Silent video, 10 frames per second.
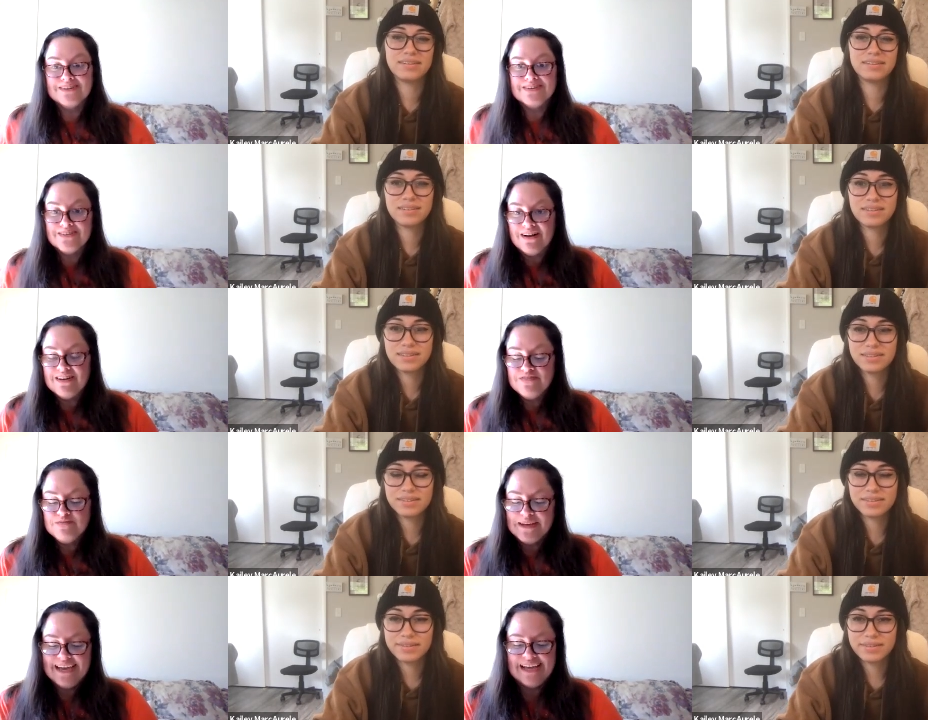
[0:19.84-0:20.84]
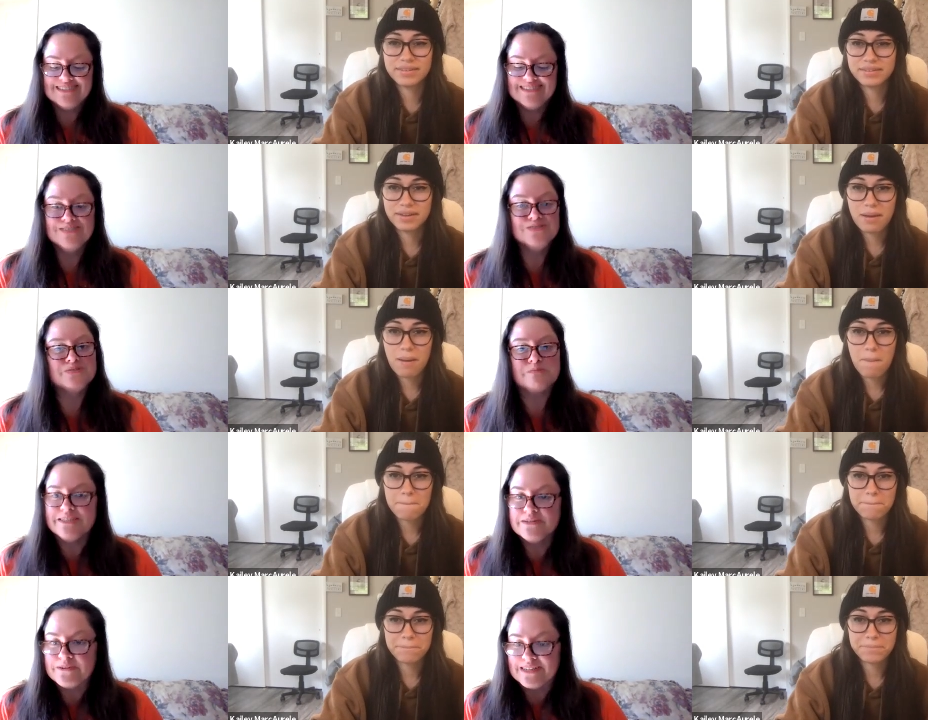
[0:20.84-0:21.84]
Speaker 1: start off by asking you the
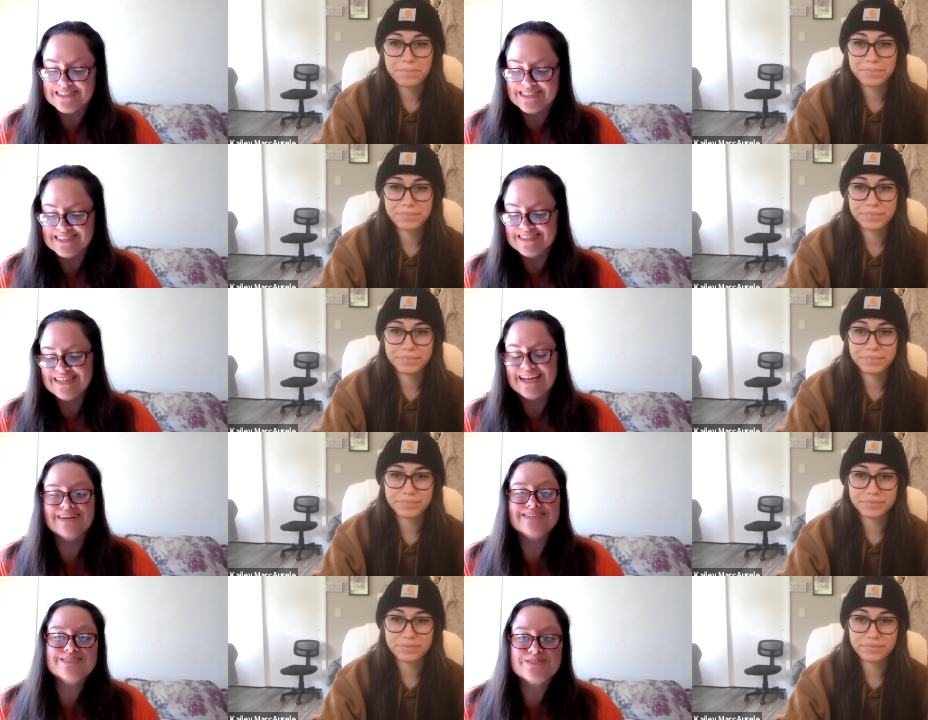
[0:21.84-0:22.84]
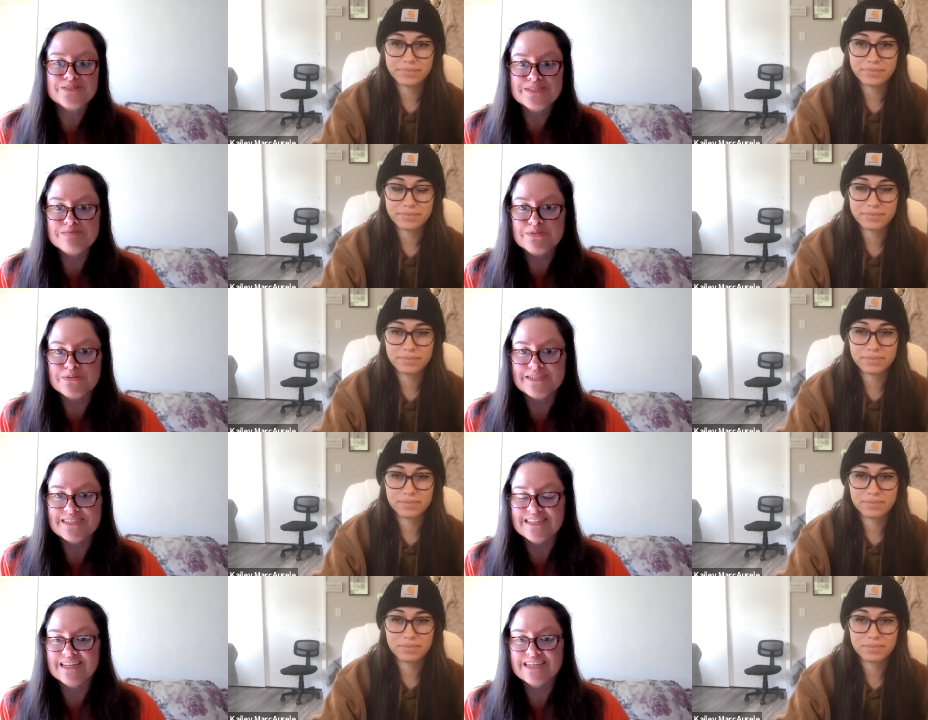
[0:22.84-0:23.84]
main question How did Turning Point
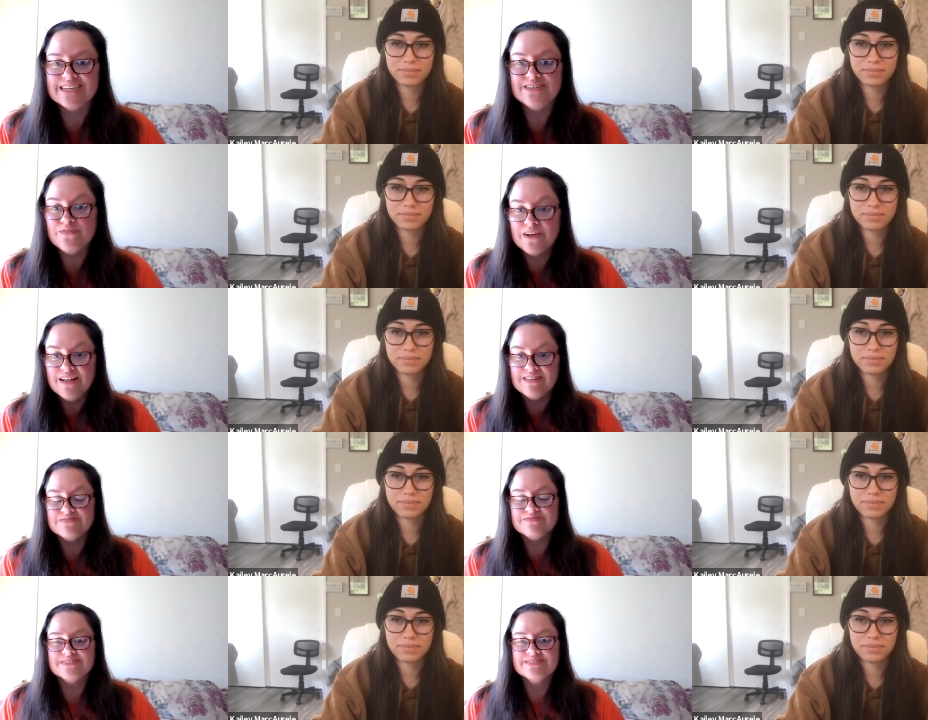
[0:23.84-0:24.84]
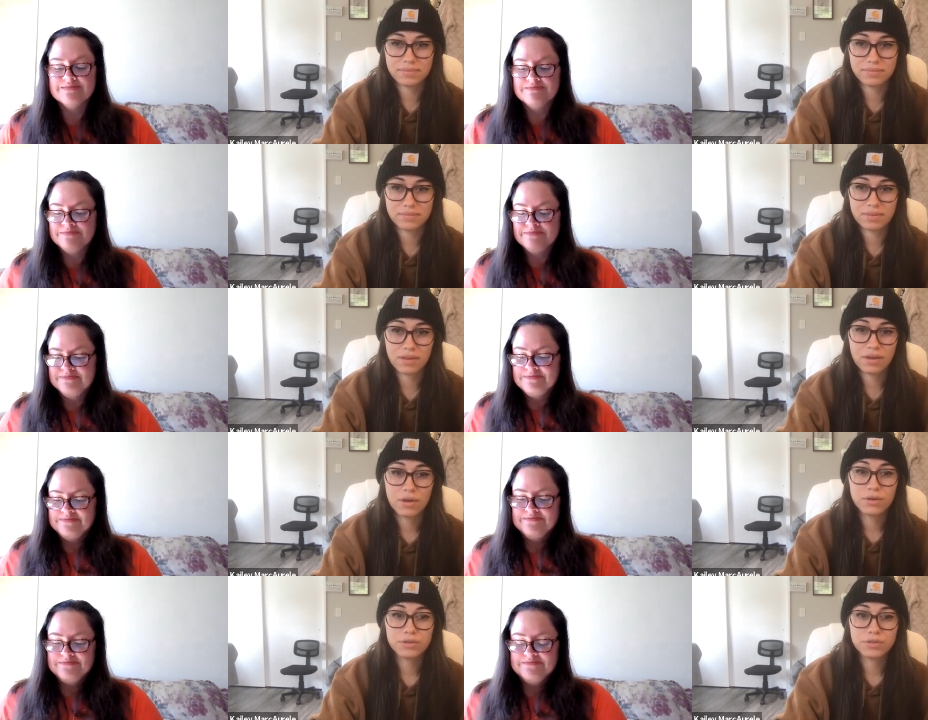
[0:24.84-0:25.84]
Connecticut evolve?
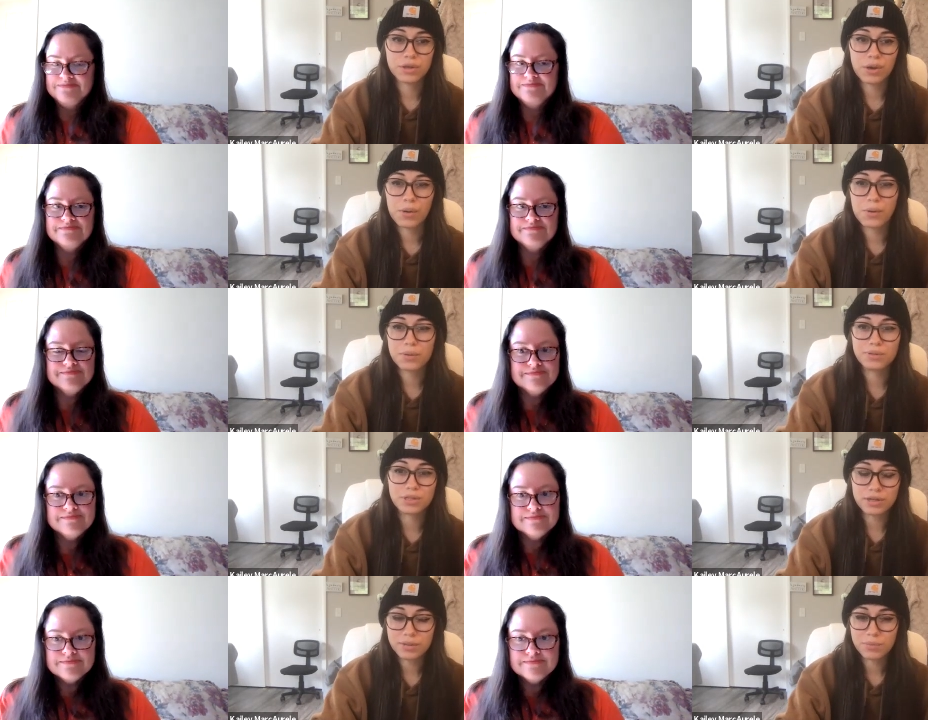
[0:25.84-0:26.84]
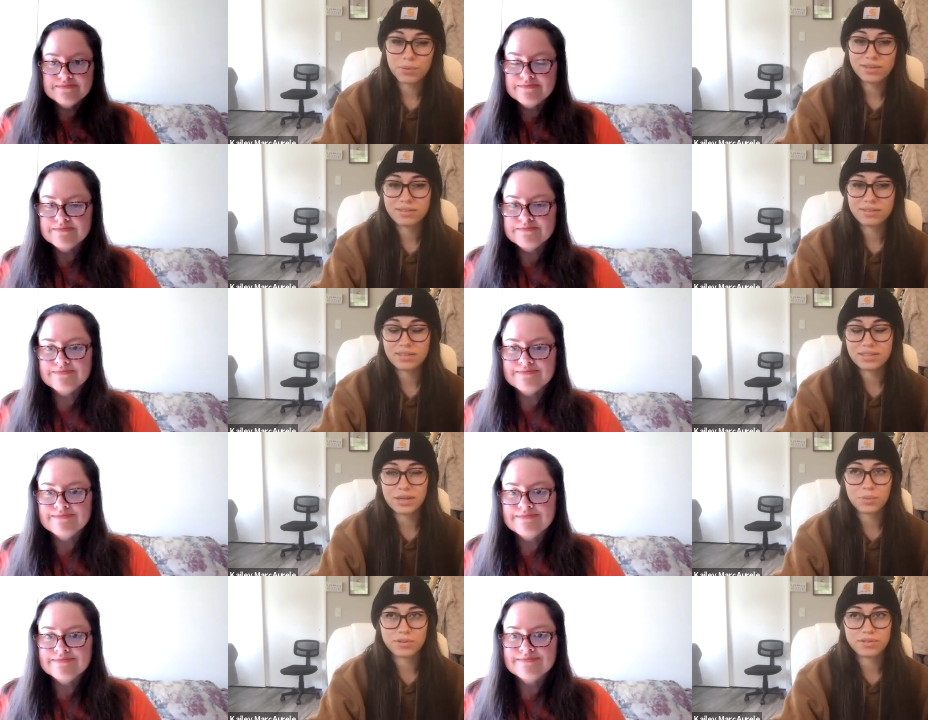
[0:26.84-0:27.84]
Speaker 2: So, Turning Point CT
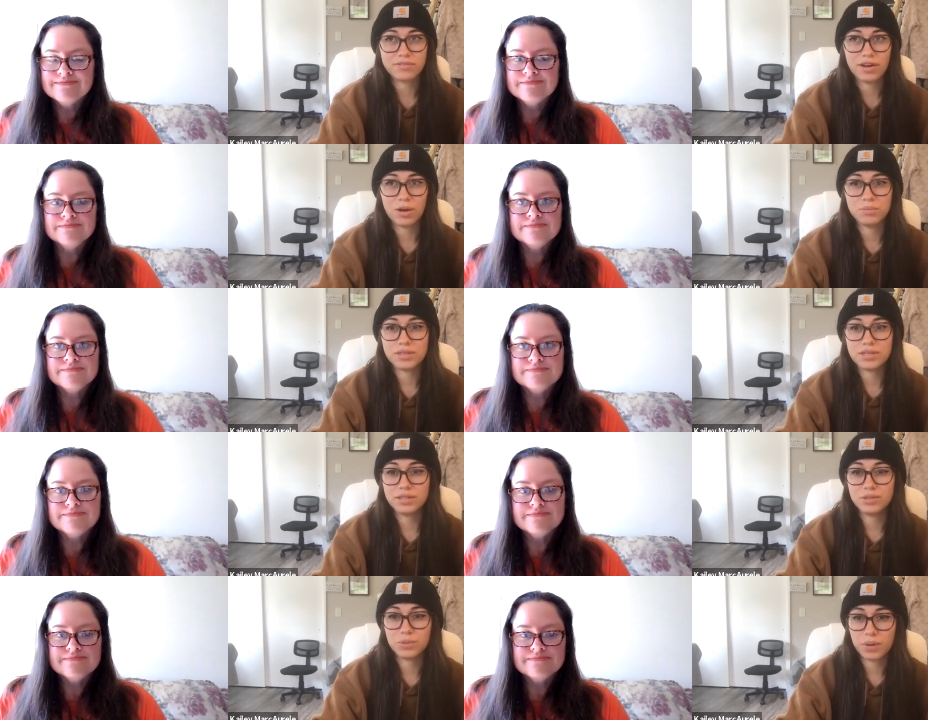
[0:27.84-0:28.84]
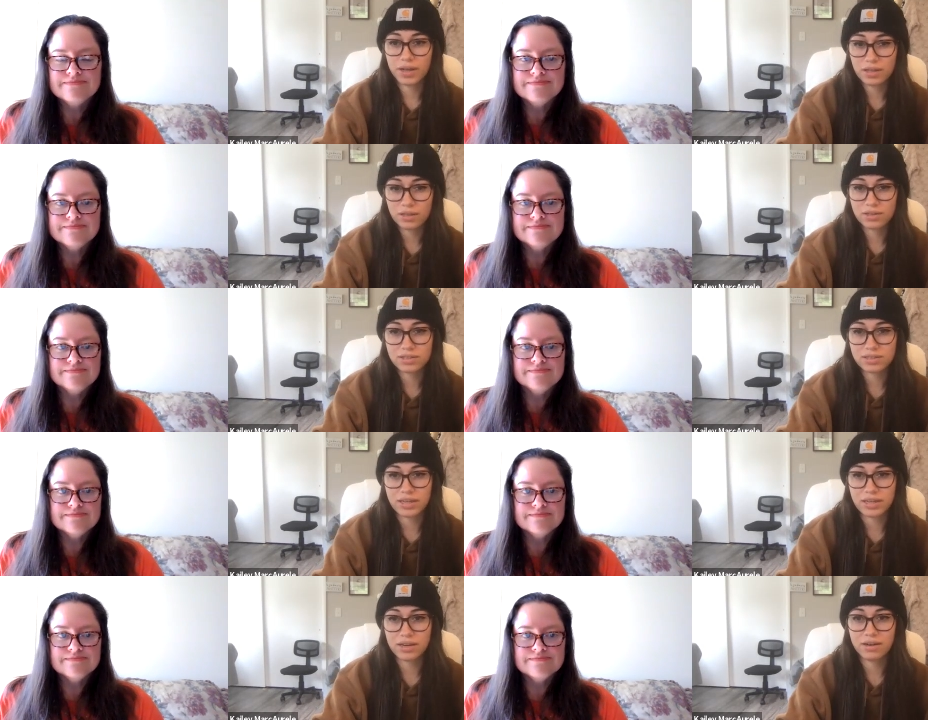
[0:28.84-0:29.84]
was developed in
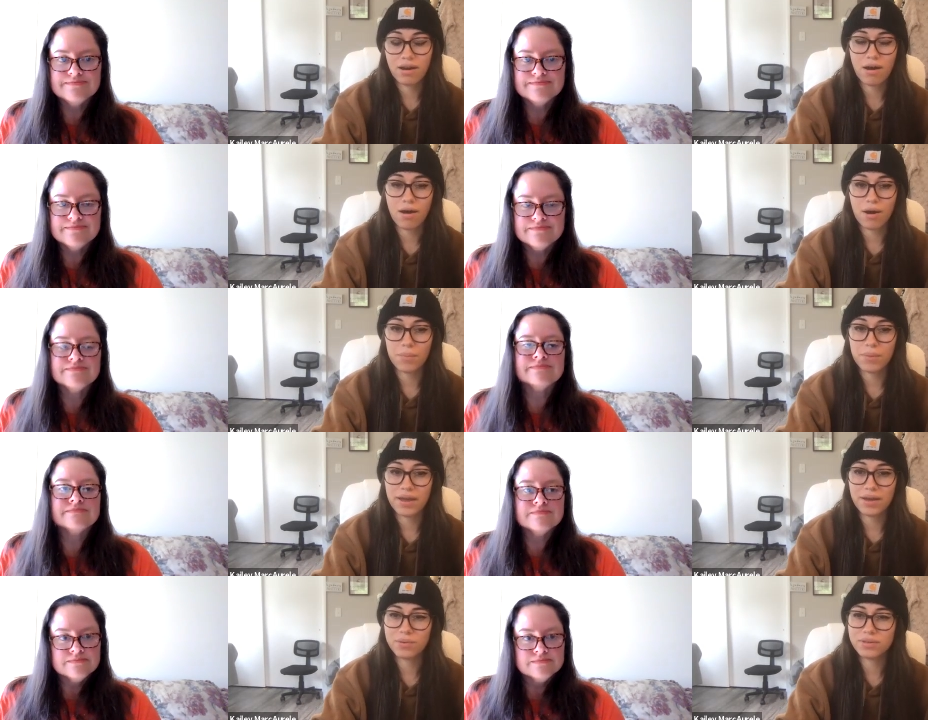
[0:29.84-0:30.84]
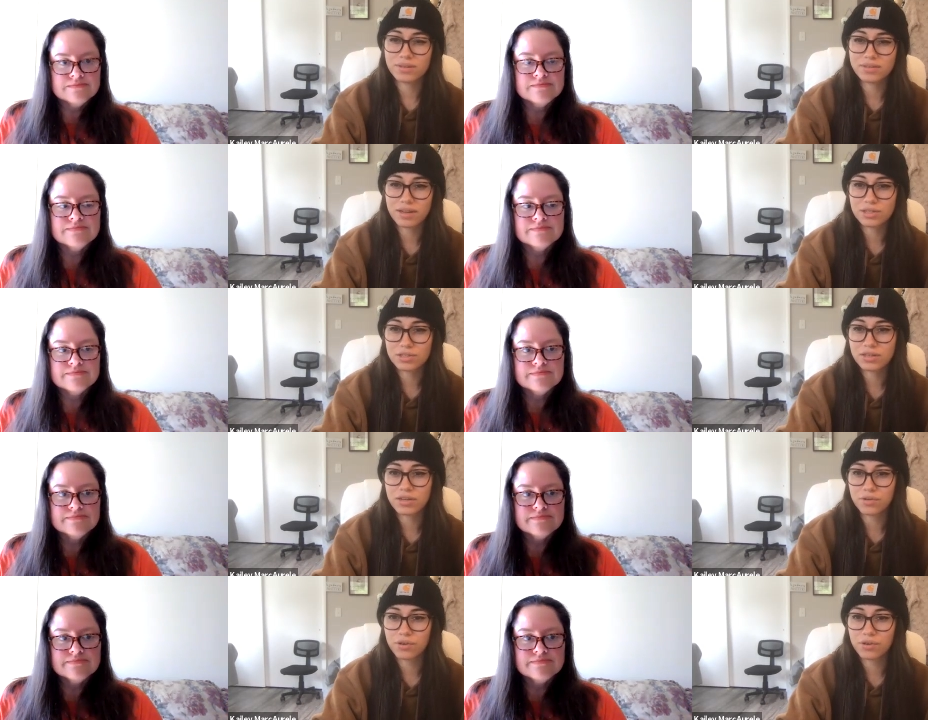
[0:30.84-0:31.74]
2013. Um, it was essentially